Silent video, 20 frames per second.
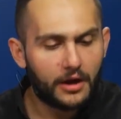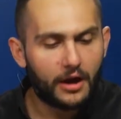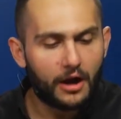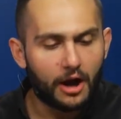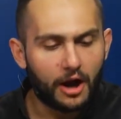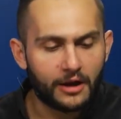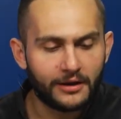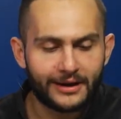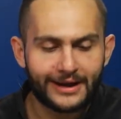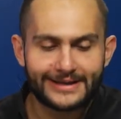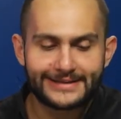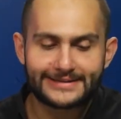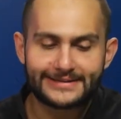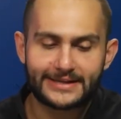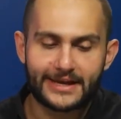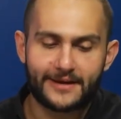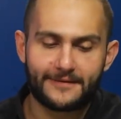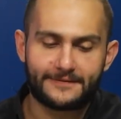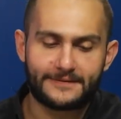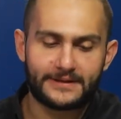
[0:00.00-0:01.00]
Online
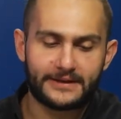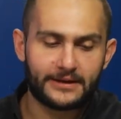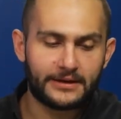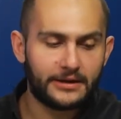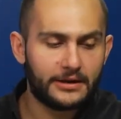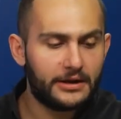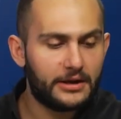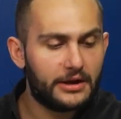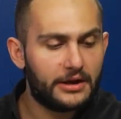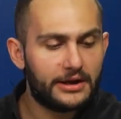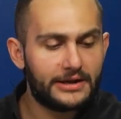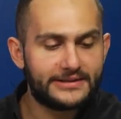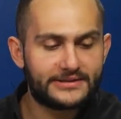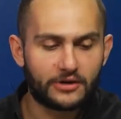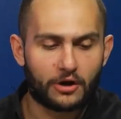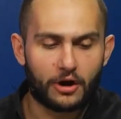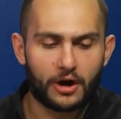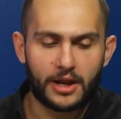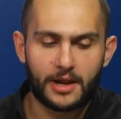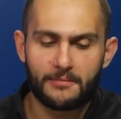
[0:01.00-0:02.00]
safety, it's
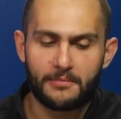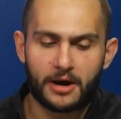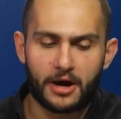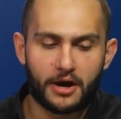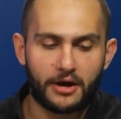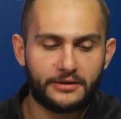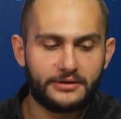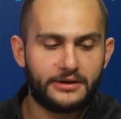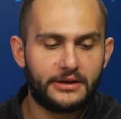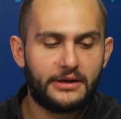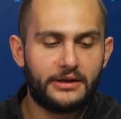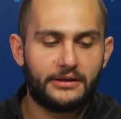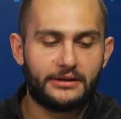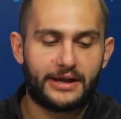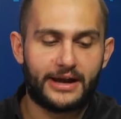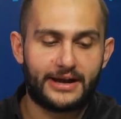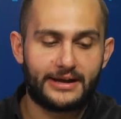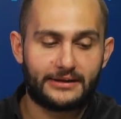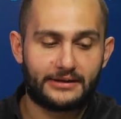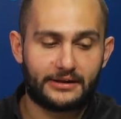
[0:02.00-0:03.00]
all about
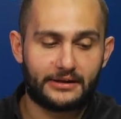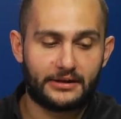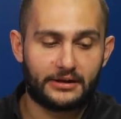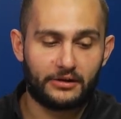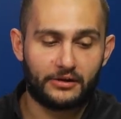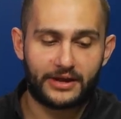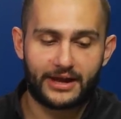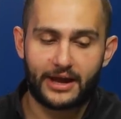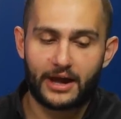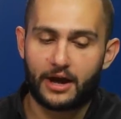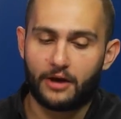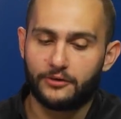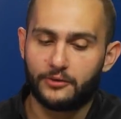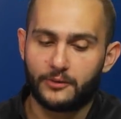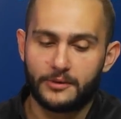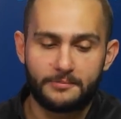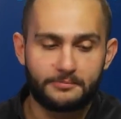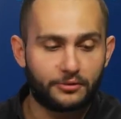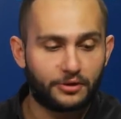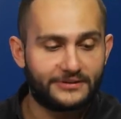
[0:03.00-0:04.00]
like, okay, how do
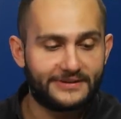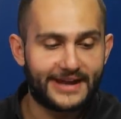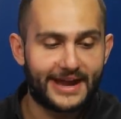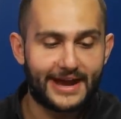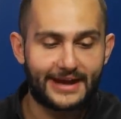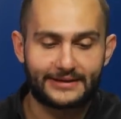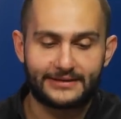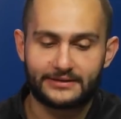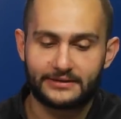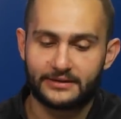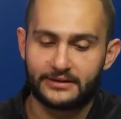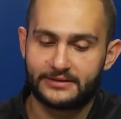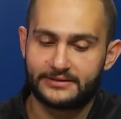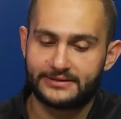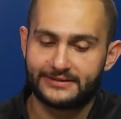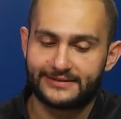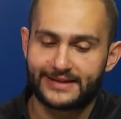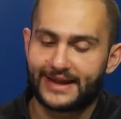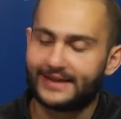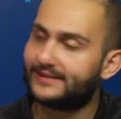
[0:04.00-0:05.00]
we protect
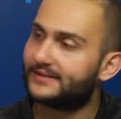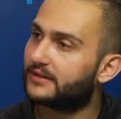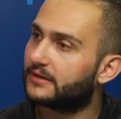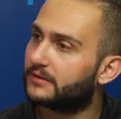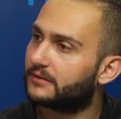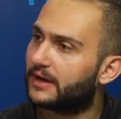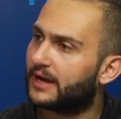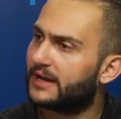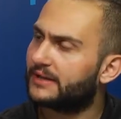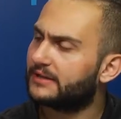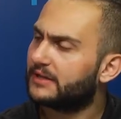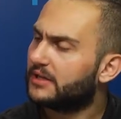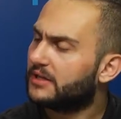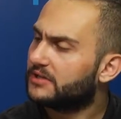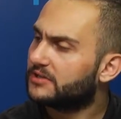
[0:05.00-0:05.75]
the data, right?